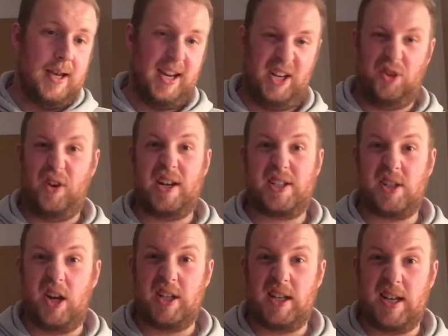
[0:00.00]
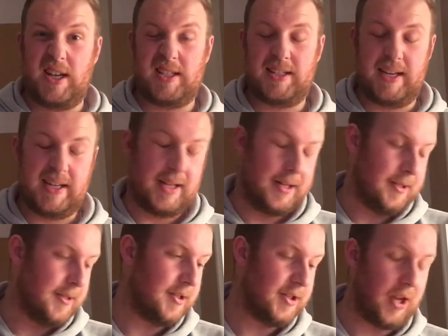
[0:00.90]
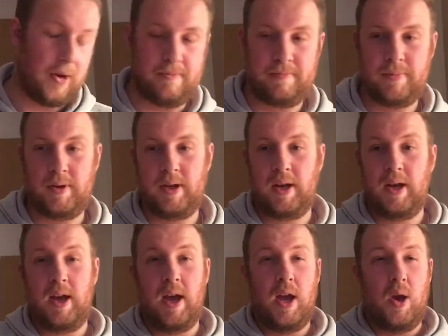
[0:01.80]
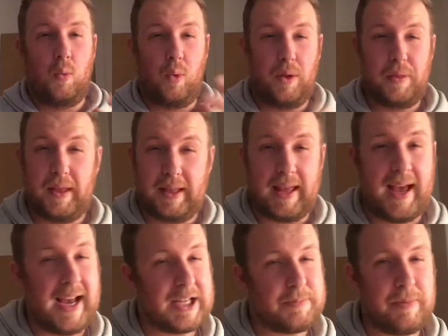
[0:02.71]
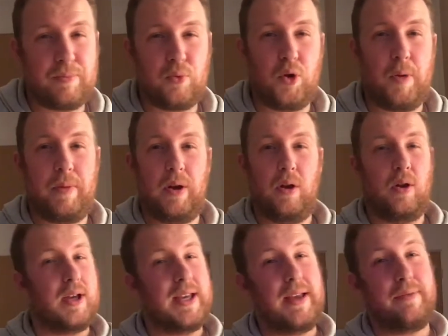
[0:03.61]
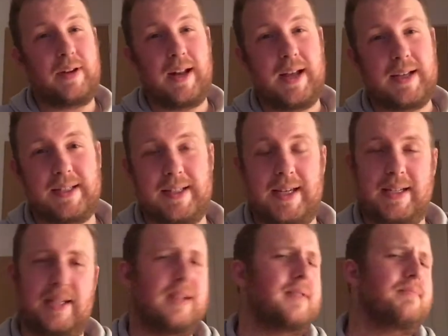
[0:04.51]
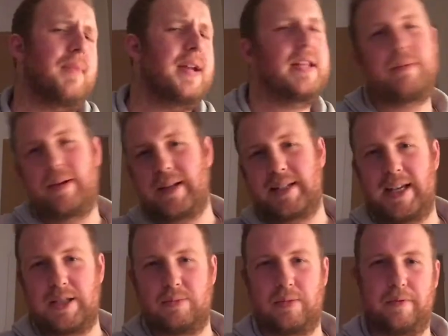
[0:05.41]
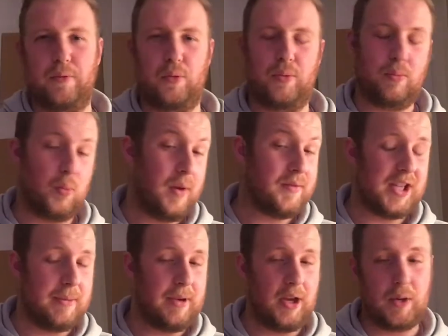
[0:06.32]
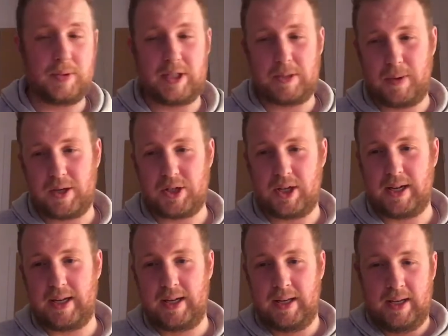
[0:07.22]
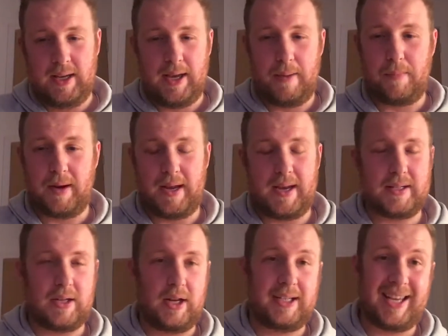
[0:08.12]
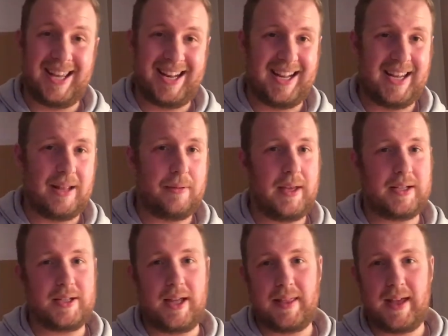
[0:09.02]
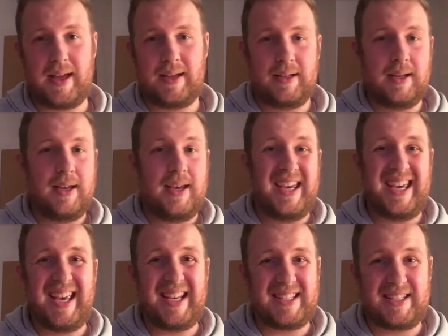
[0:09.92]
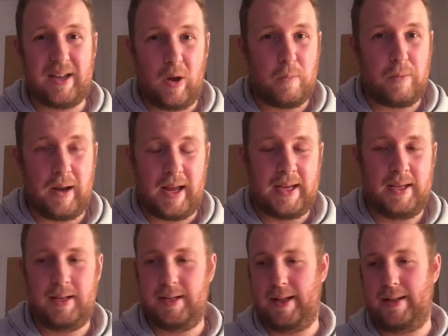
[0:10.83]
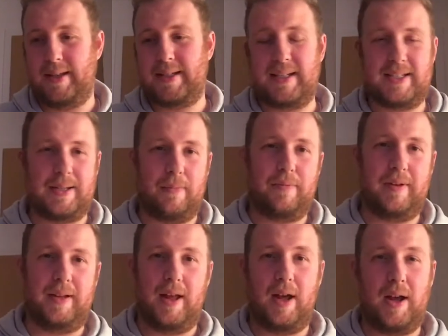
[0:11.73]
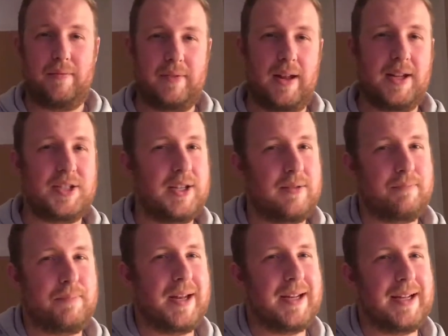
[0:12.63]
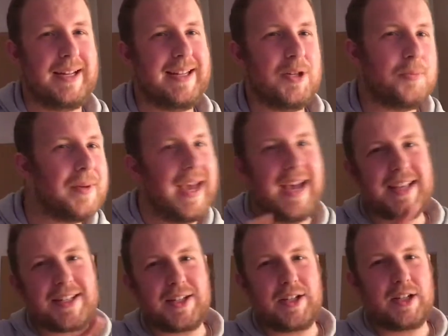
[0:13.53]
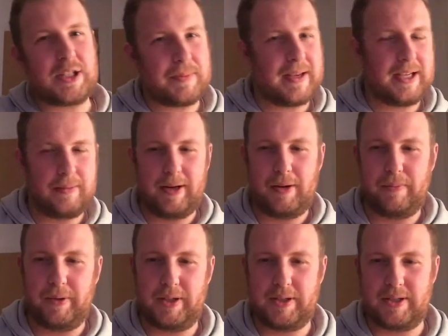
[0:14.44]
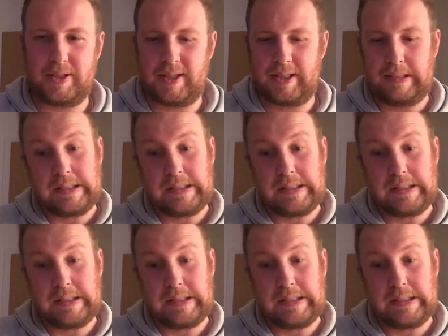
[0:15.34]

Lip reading: and a great start to his season. So, one thing that has been brought up a lot, even last season and many seasons before, with JB Holmes especially, and players like Cantlay and things like that, is slow play. Now, this is something that I've actually been a little bit hesitant to speak about, because